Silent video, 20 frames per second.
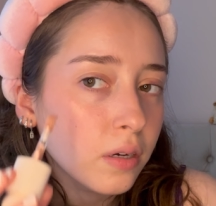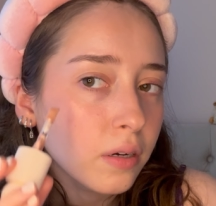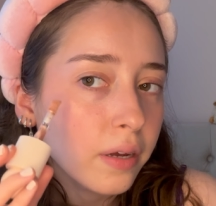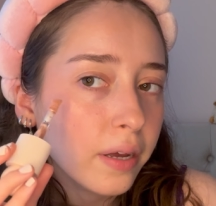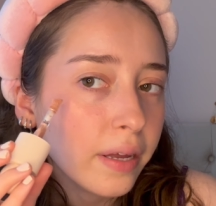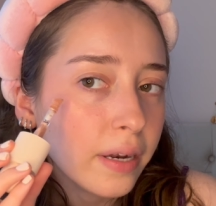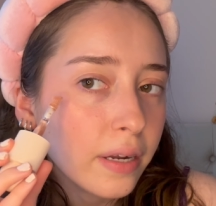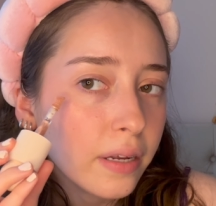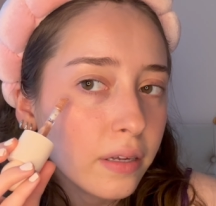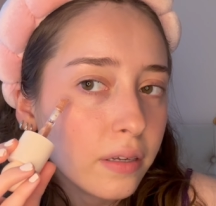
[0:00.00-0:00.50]

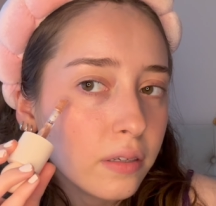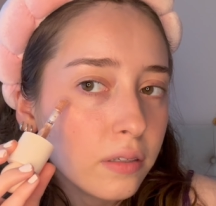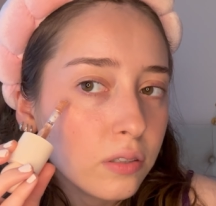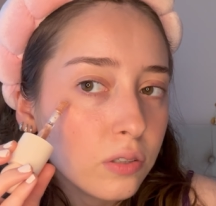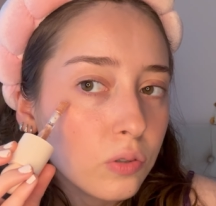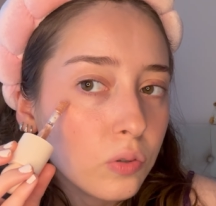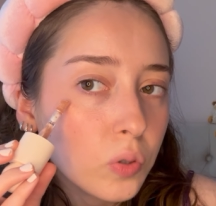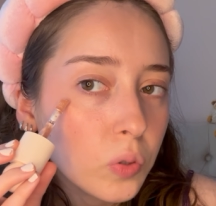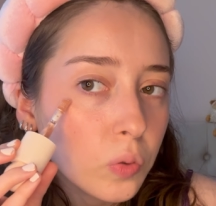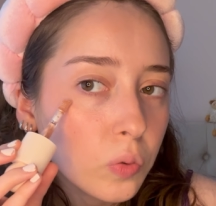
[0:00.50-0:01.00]
It is
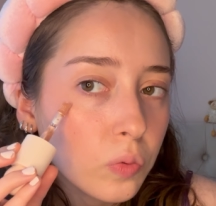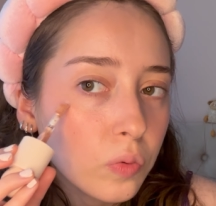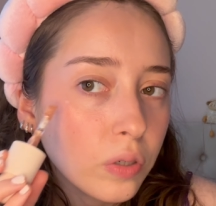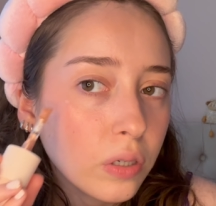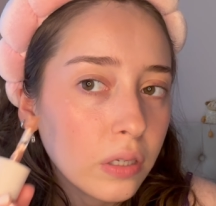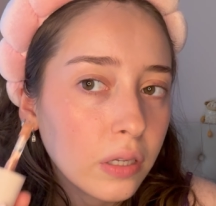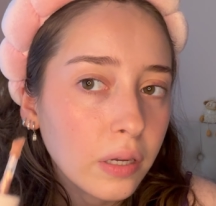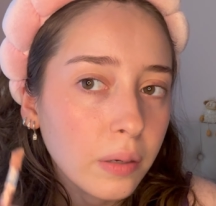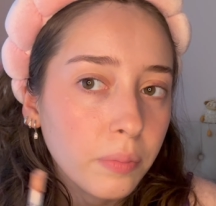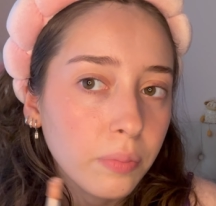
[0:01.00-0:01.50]

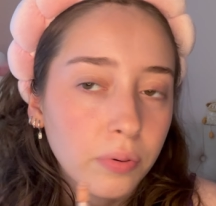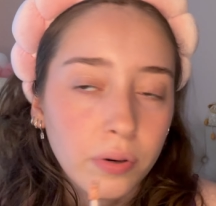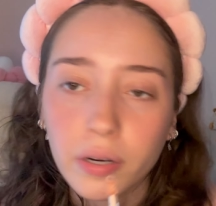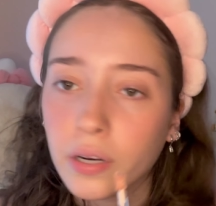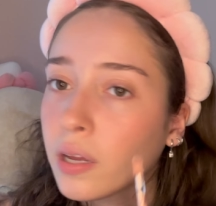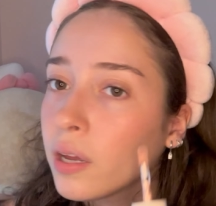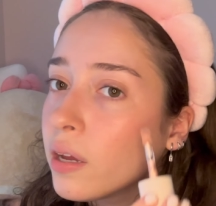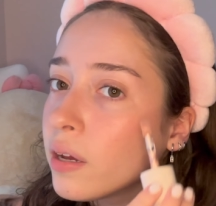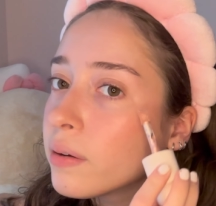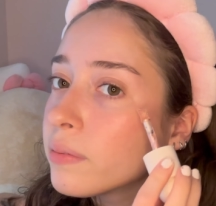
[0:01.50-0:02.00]
really
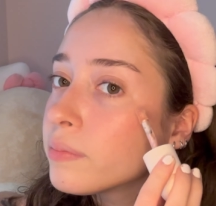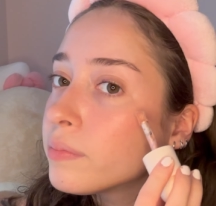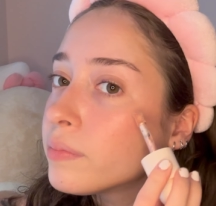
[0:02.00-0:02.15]
pretty.